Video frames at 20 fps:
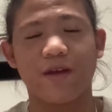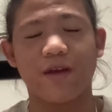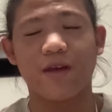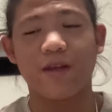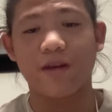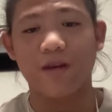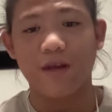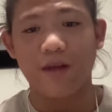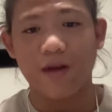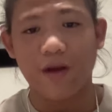
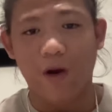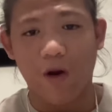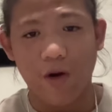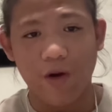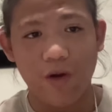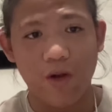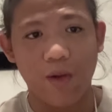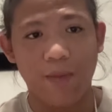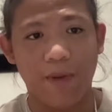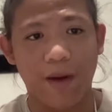and an
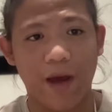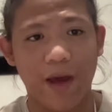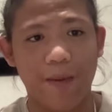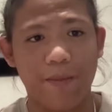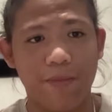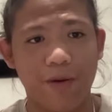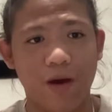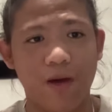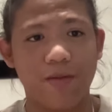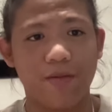article by
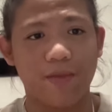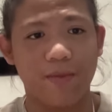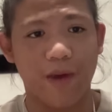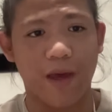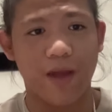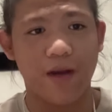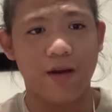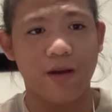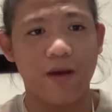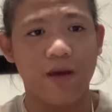
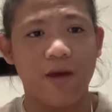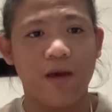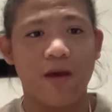PubMed